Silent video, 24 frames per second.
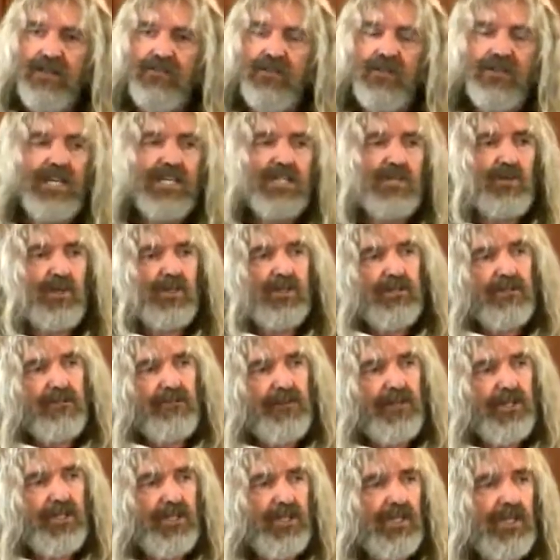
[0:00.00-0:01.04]
So that's what the
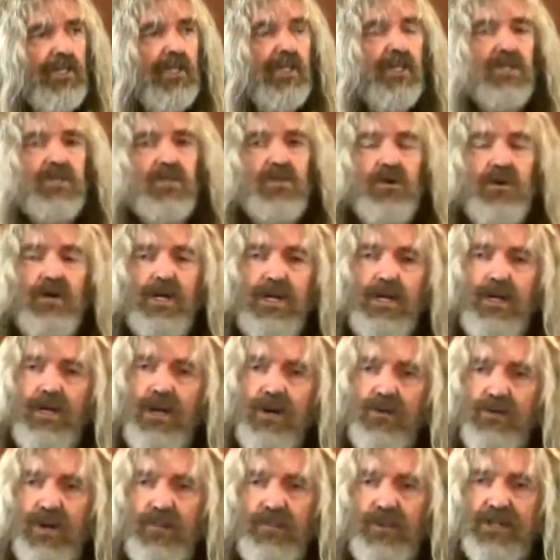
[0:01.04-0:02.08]
fishy story
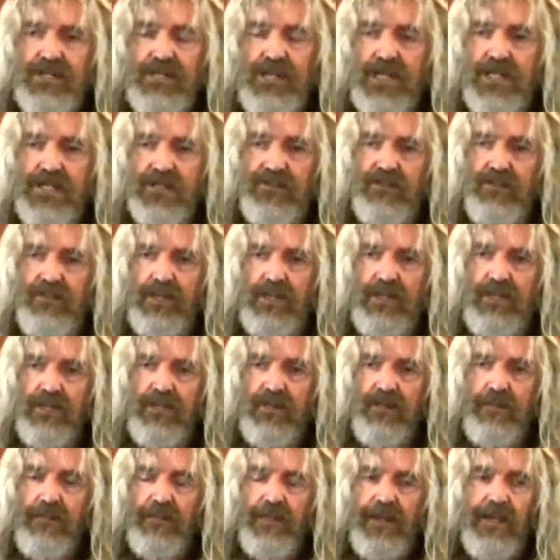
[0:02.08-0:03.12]
represents for me.
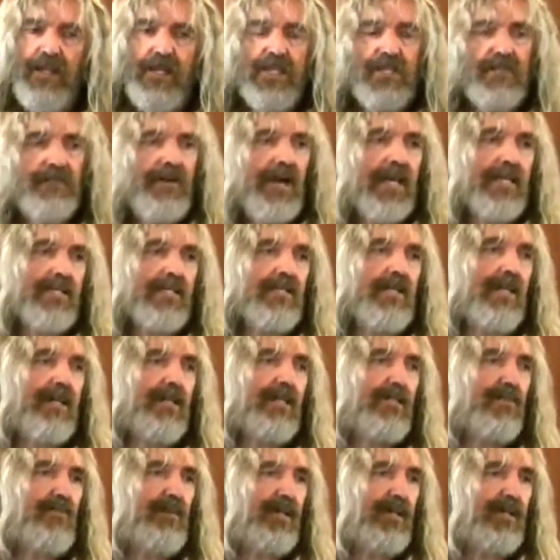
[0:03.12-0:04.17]
And it's fascinating
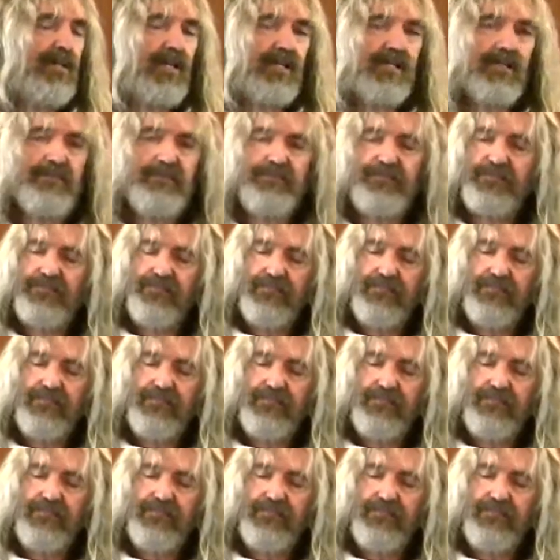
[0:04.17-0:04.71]
to me that